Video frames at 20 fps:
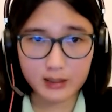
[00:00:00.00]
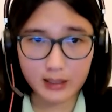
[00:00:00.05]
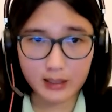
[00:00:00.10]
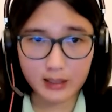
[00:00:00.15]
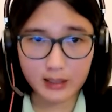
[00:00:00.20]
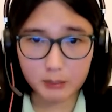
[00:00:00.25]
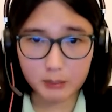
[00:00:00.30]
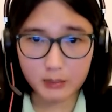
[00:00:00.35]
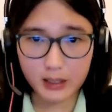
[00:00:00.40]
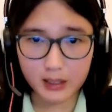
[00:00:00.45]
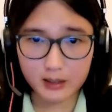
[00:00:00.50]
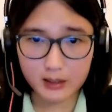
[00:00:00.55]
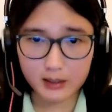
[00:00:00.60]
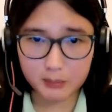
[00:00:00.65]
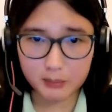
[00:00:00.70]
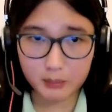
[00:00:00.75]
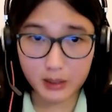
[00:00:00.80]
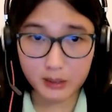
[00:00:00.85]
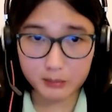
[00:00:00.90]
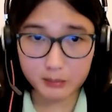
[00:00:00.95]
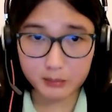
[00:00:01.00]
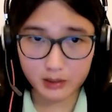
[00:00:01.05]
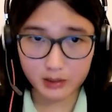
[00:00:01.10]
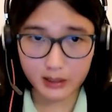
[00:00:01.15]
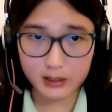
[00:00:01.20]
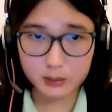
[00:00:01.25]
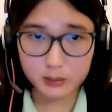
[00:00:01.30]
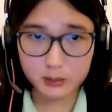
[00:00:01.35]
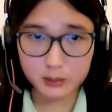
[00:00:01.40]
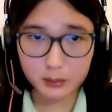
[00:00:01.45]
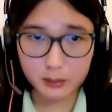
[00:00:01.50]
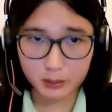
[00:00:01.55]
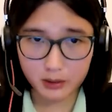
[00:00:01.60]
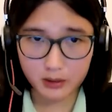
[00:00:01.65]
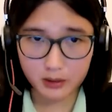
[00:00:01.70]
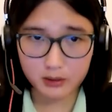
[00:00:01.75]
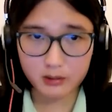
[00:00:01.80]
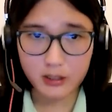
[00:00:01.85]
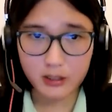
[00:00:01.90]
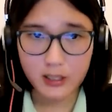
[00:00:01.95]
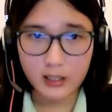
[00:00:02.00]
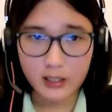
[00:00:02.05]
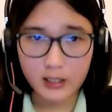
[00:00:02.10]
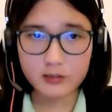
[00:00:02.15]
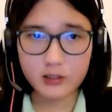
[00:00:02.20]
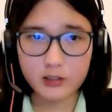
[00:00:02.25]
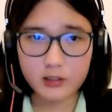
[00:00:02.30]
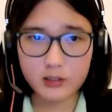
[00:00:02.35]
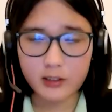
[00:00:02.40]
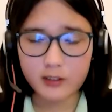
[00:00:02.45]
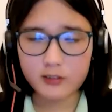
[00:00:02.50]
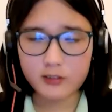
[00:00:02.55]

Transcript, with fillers: that the, me, the Myanmarese people uh,